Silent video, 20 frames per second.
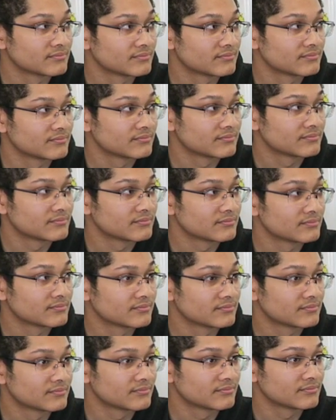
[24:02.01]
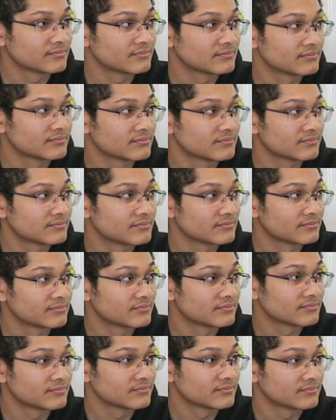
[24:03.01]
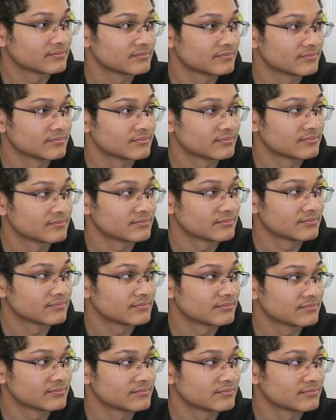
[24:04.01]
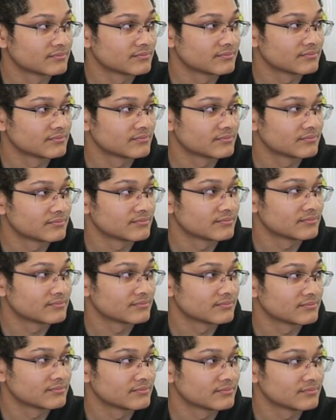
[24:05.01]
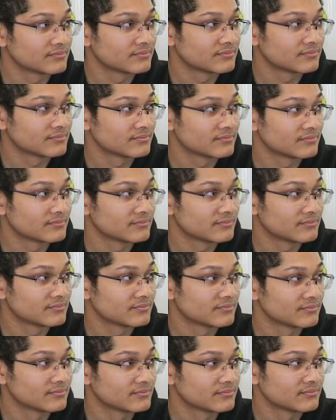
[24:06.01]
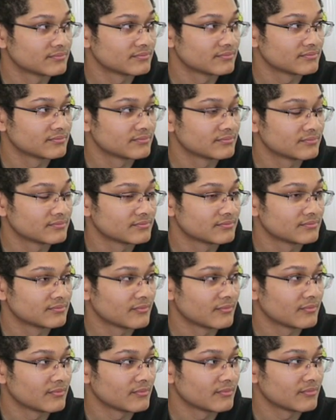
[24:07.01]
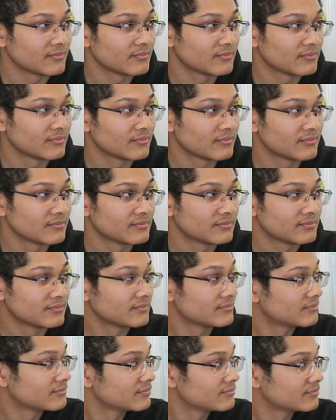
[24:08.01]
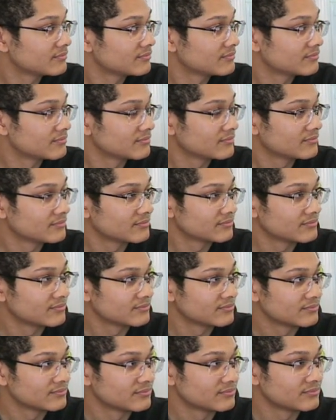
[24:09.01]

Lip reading: No words are spoken by the person on screen.